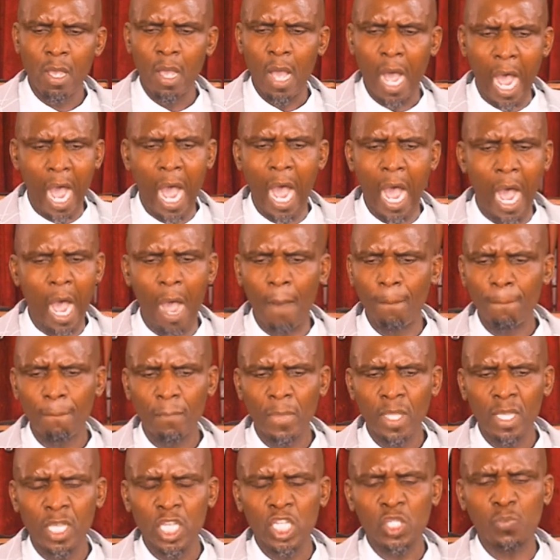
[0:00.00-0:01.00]

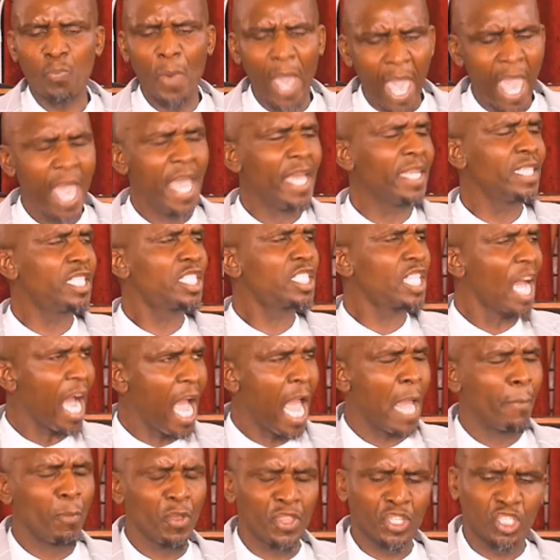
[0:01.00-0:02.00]
uh, spend
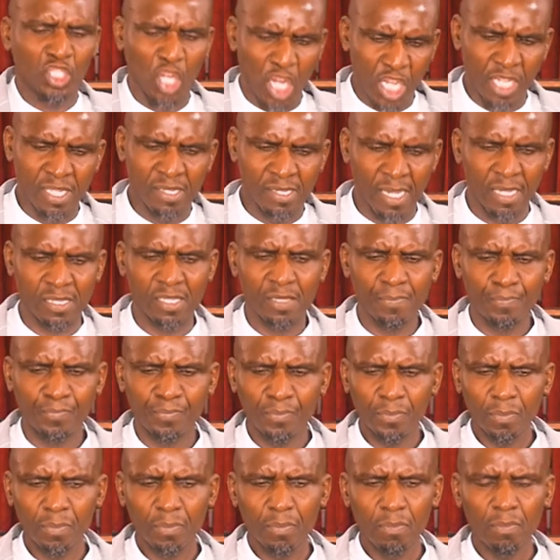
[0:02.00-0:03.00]
time with Jesus,
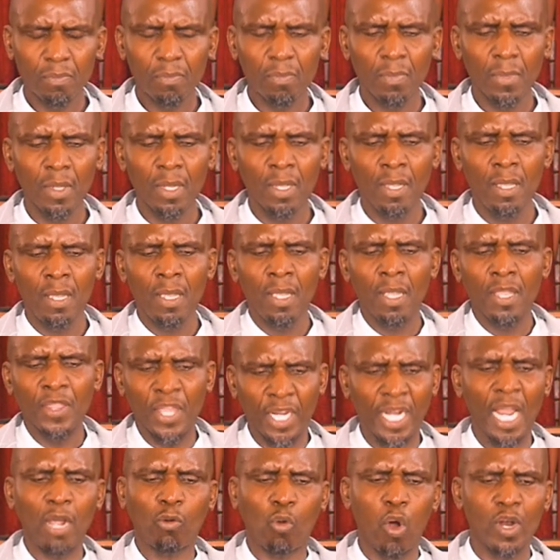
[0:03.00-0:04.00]

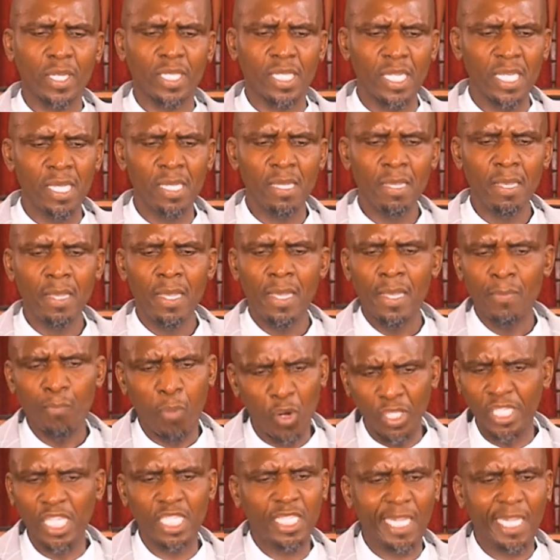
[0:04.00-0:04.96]
the record puts